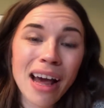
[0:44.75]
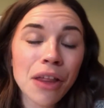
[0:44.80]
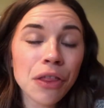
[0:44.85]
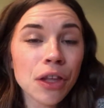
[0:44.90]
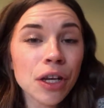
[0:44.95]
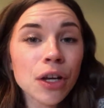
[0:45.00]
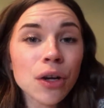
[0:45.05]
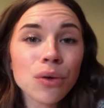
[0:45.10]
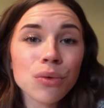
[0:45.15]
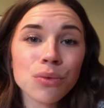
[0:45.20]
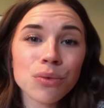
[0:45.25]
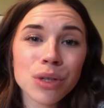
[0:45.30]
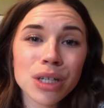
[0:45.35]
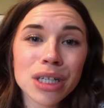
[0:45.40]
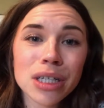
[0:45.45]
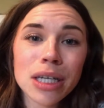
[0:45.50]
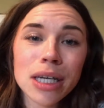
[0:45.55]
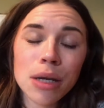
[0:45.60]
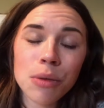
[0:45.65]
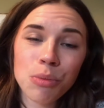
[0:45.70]
I think, are
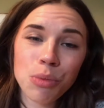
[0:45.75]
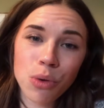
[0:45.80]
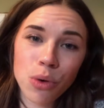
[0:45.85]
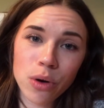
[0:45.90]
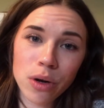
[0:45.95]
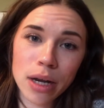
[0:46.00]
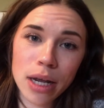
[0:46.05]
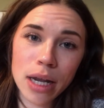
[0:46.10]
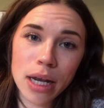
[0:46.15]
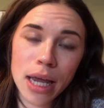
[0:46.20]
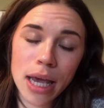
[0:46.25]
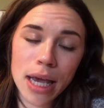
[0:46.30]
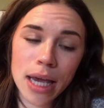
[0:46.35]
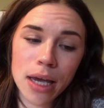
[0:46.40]
really important,